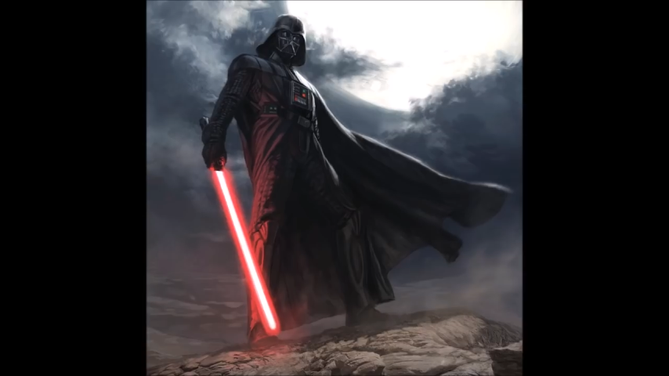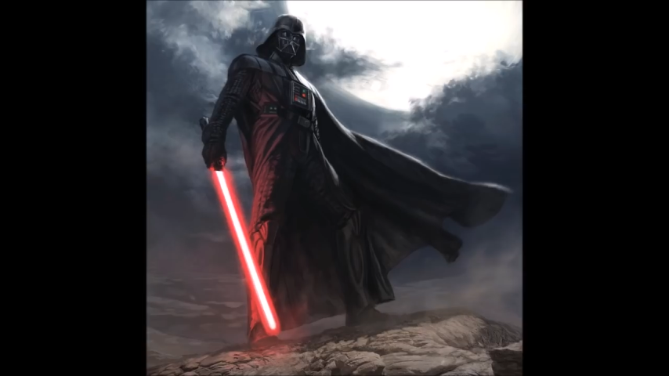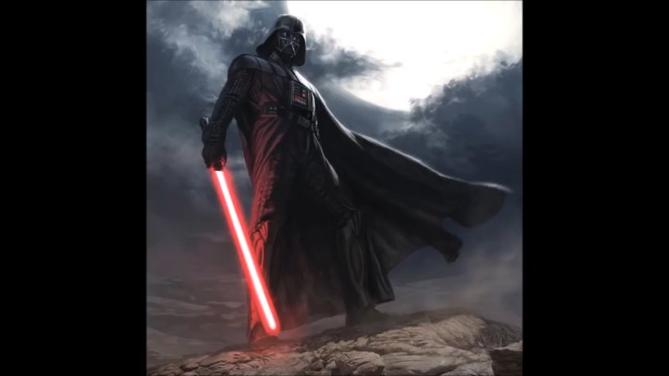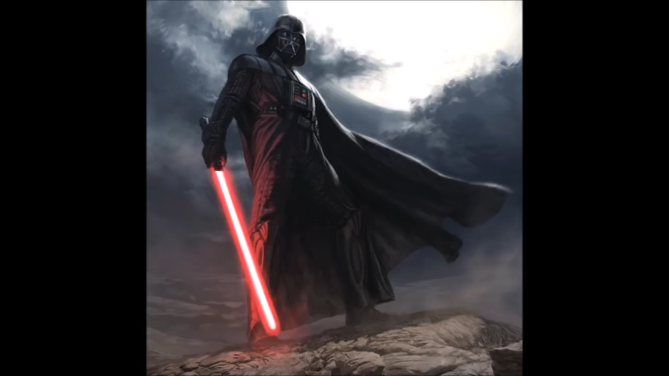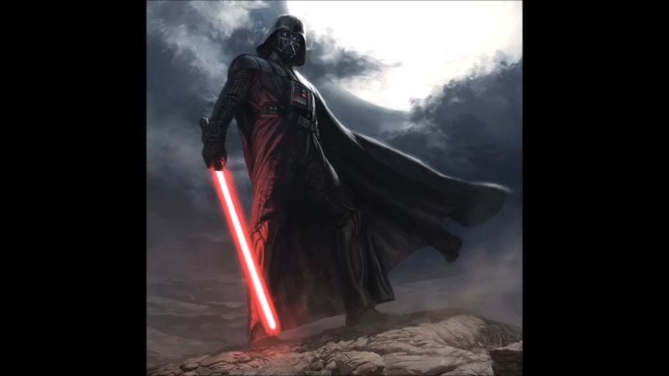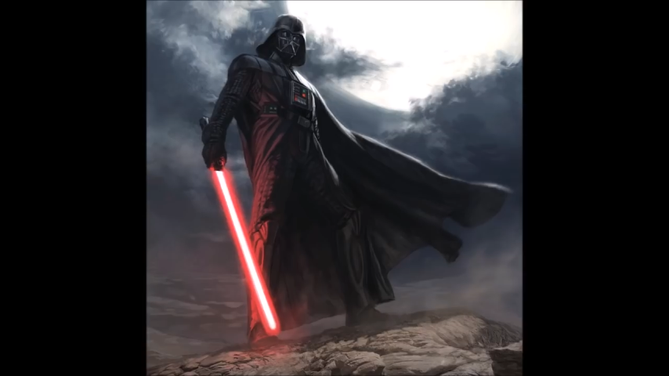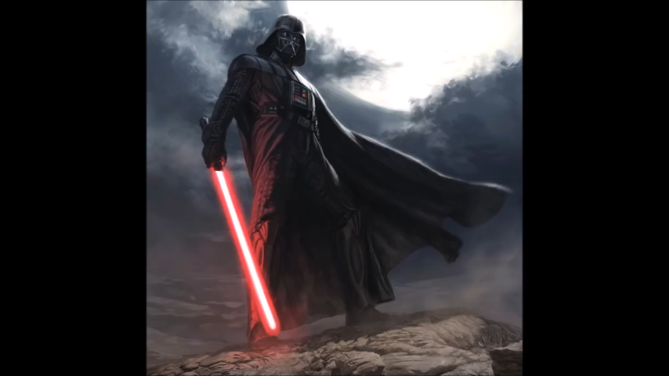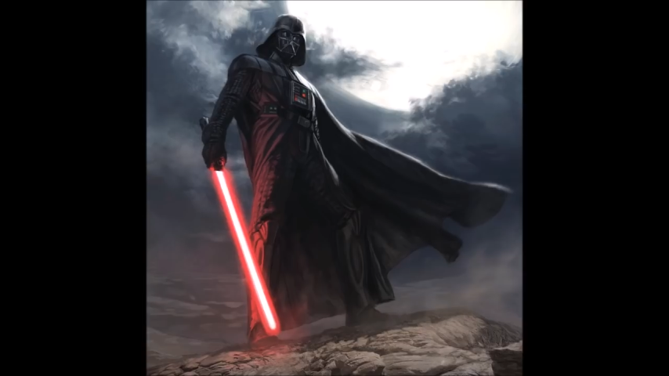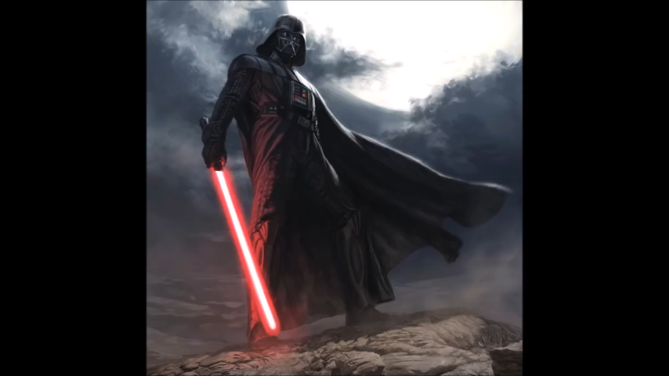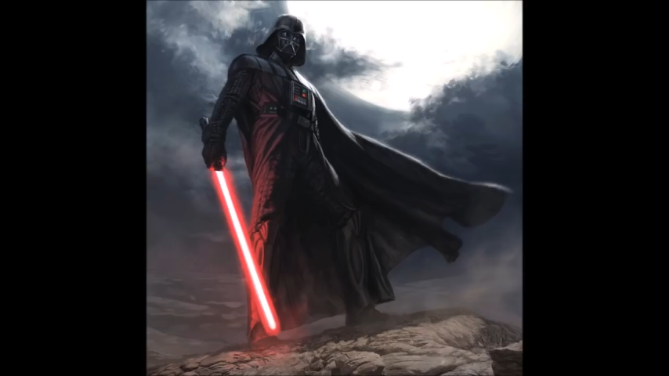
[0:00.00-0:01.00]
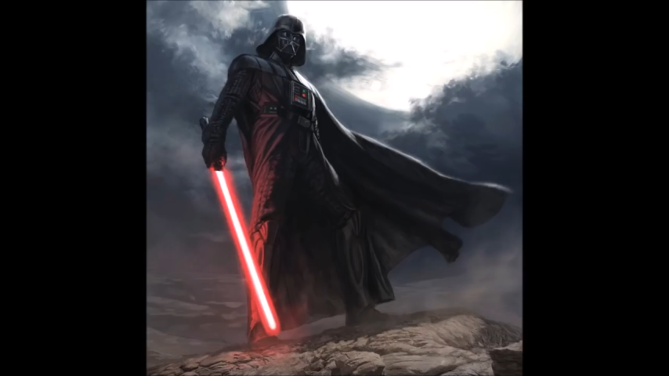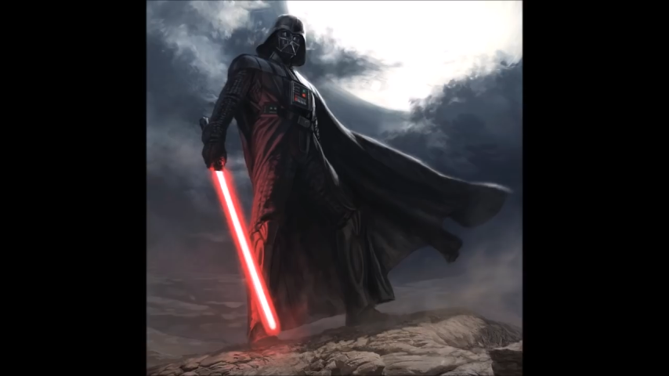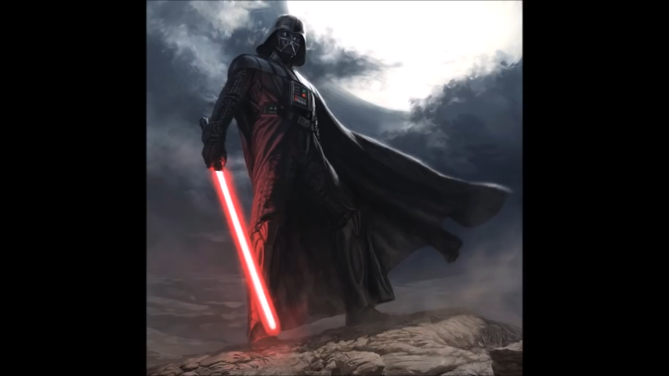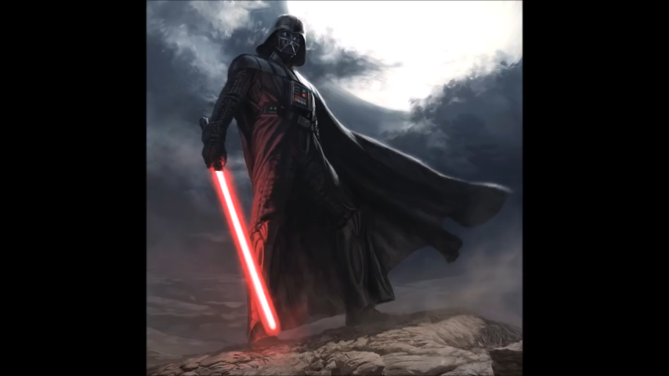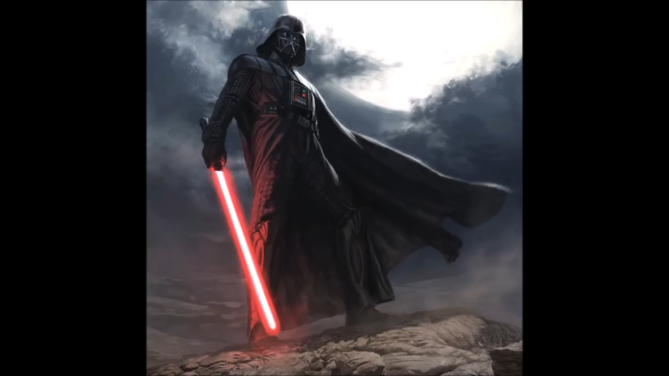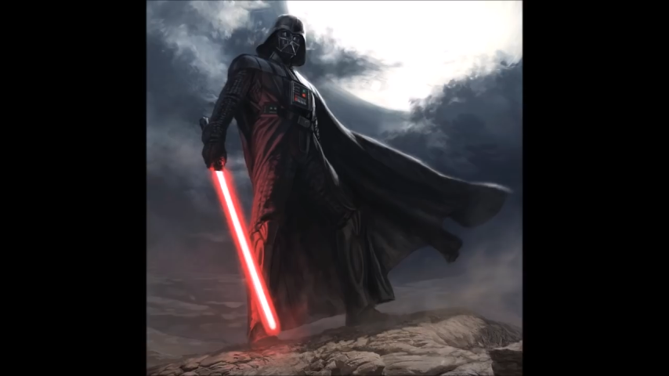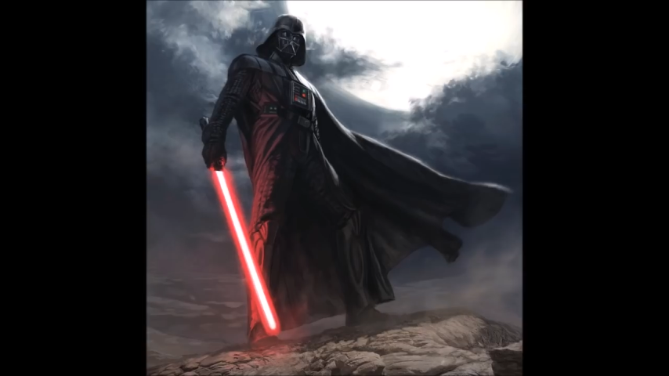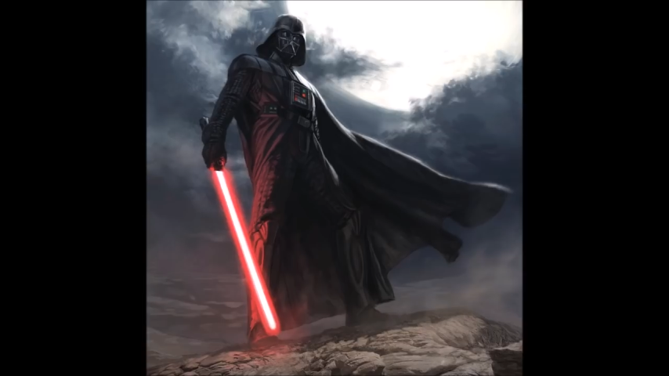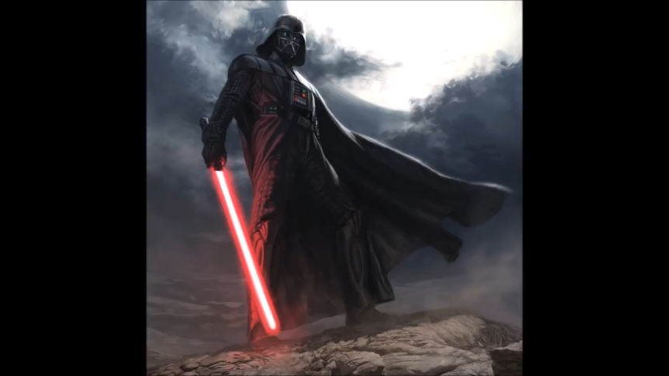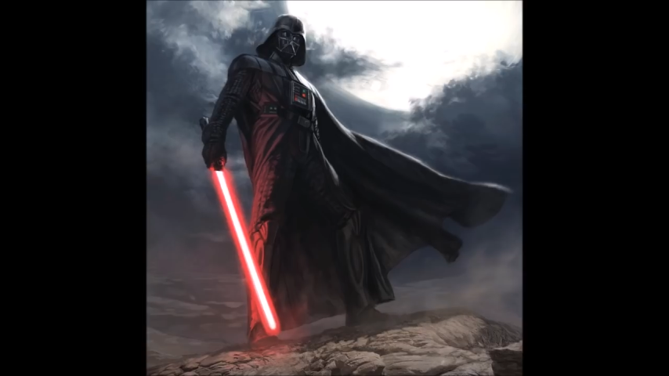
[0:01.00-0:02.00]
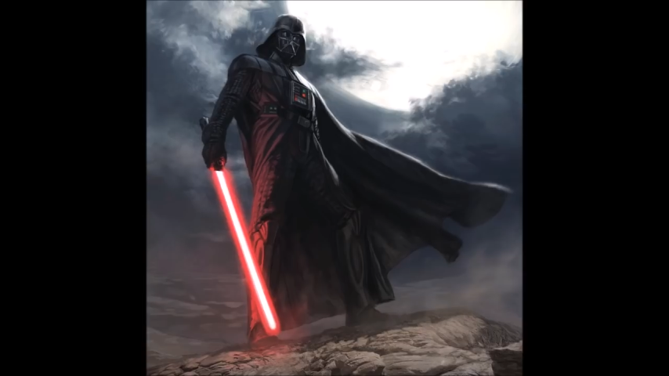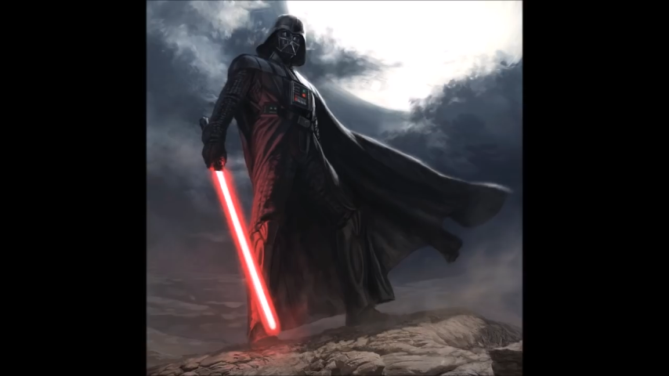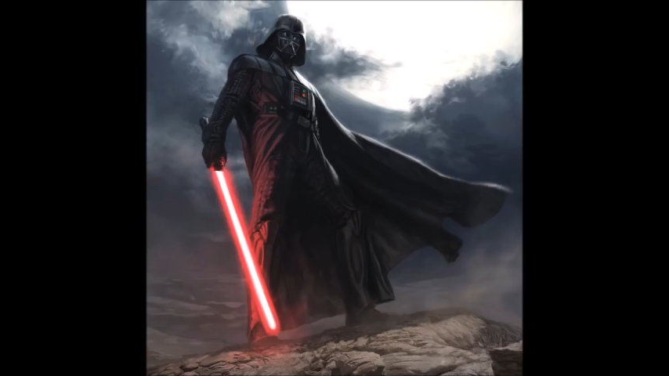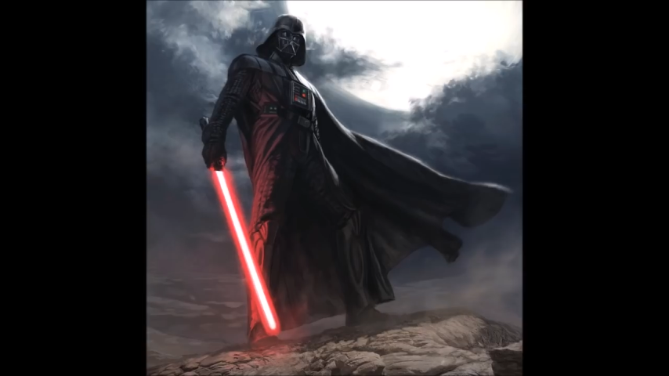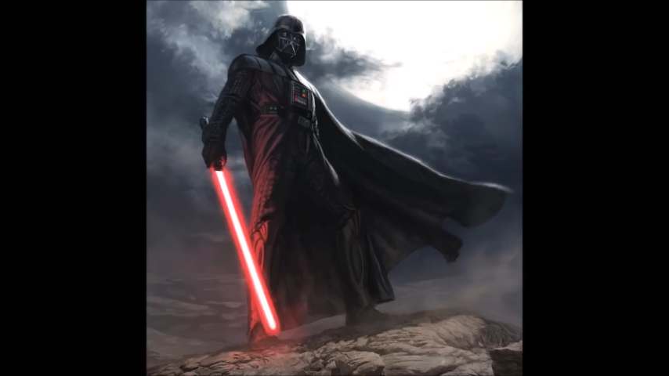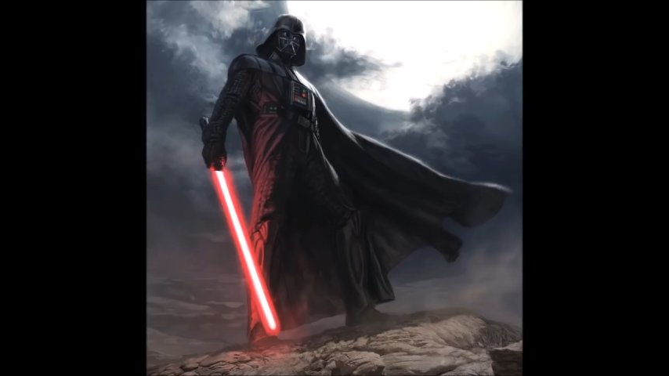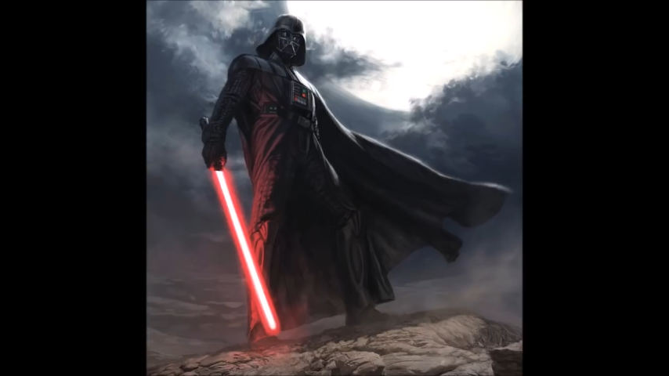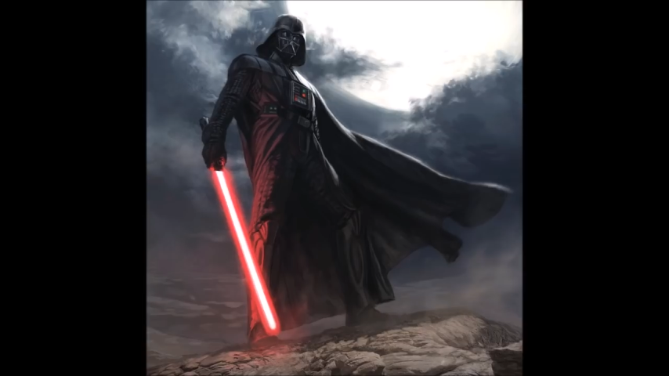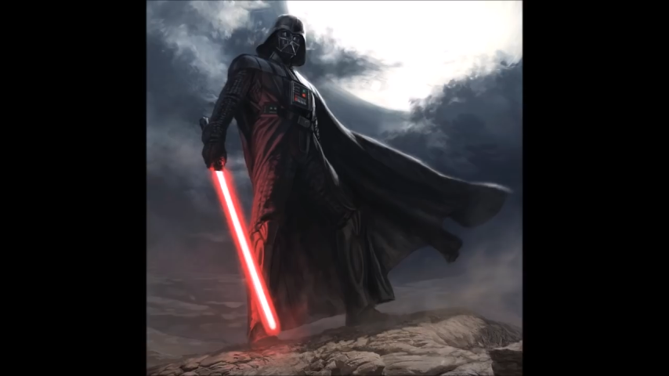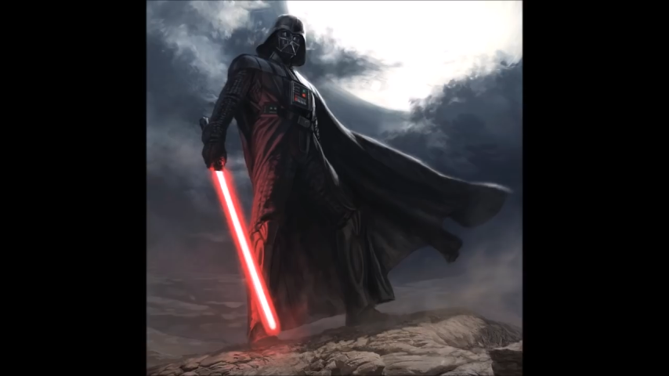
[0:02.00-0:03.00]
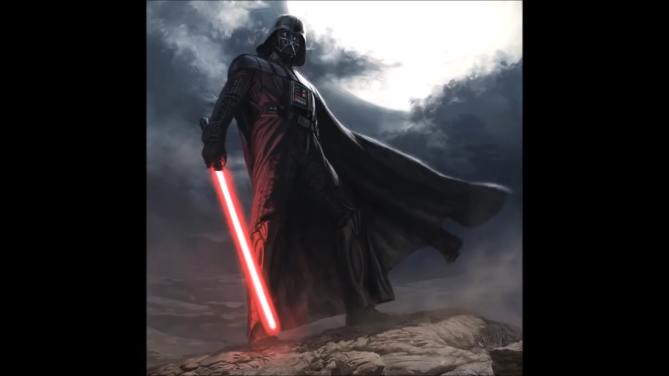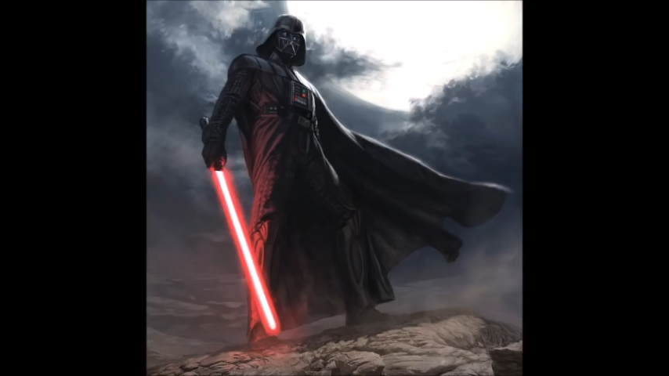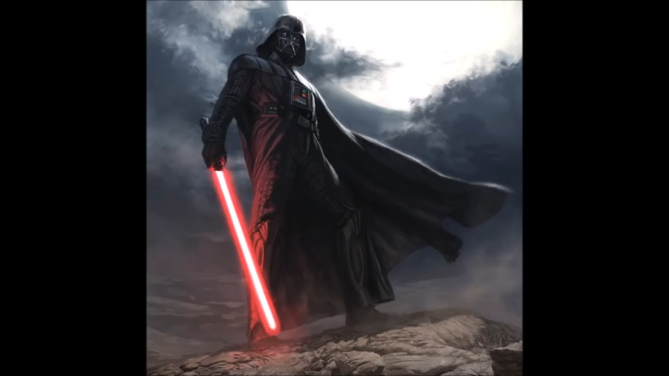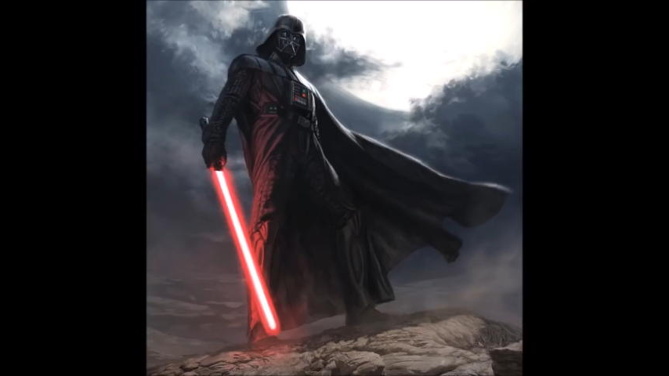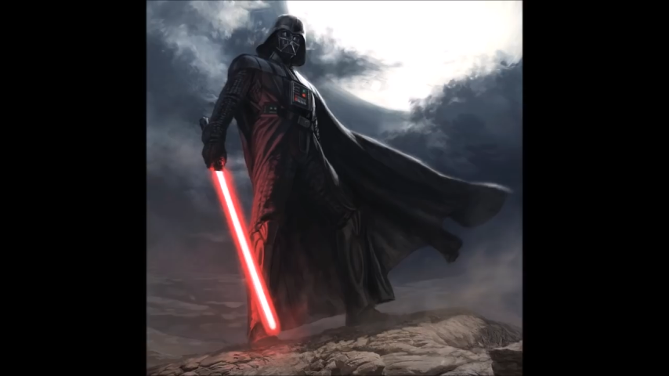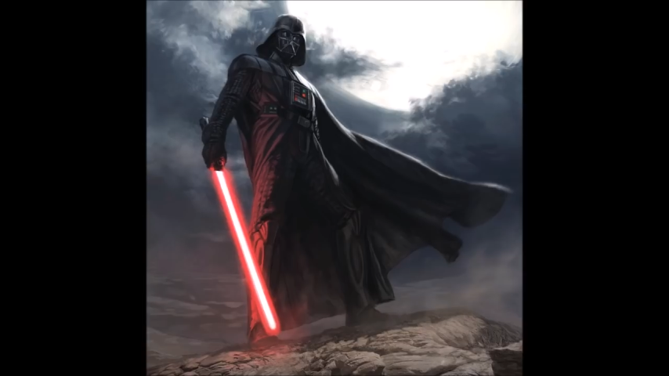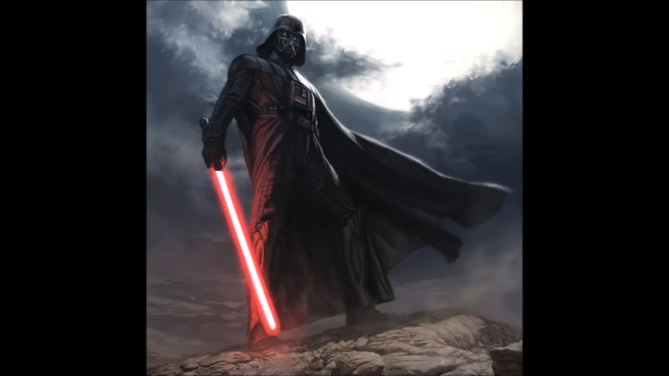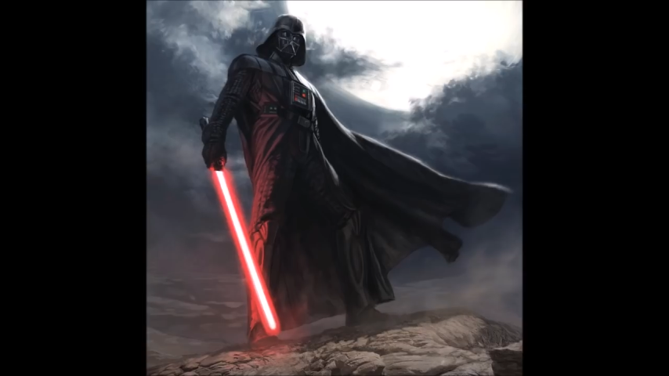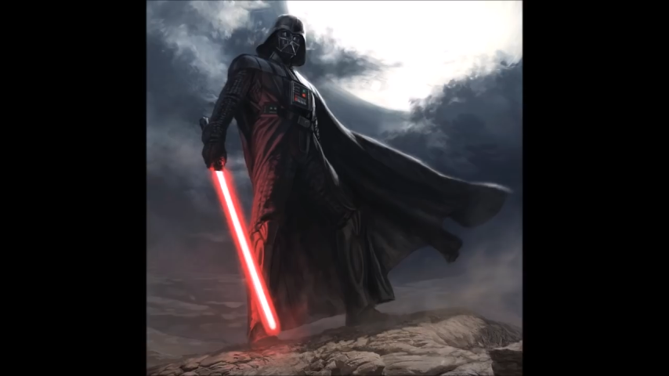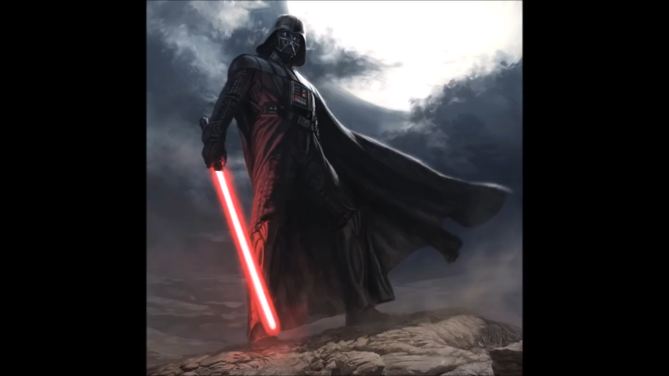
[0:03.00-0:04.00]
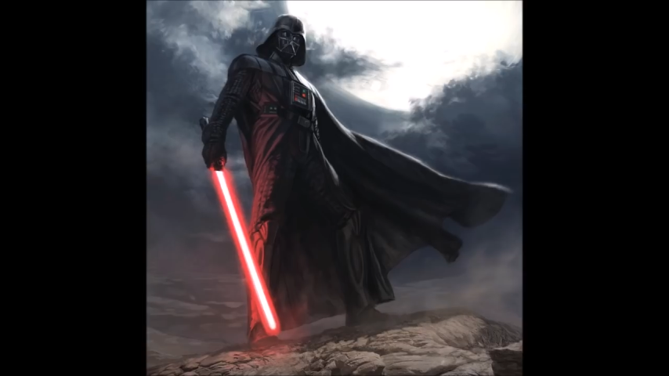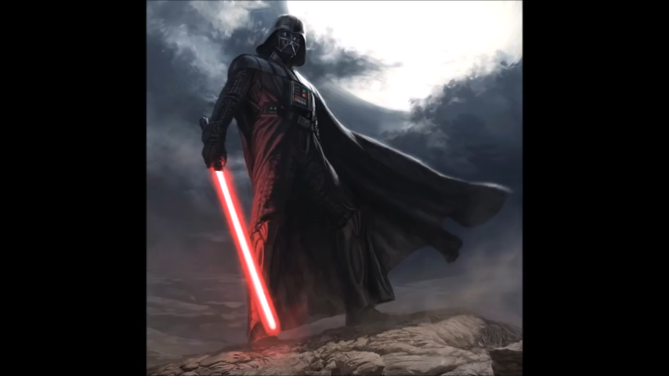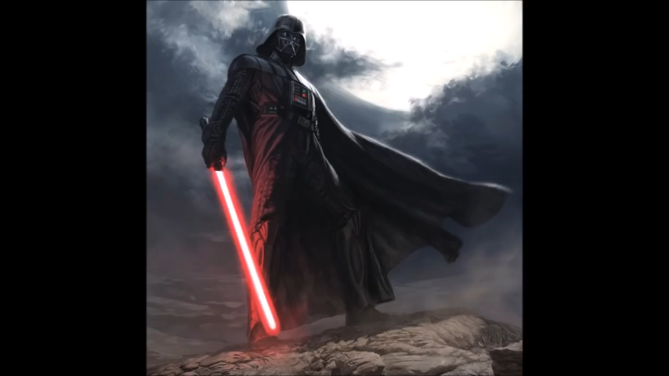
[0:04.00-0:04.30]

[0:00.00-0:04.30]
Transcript: Nobody's mouth can be seen.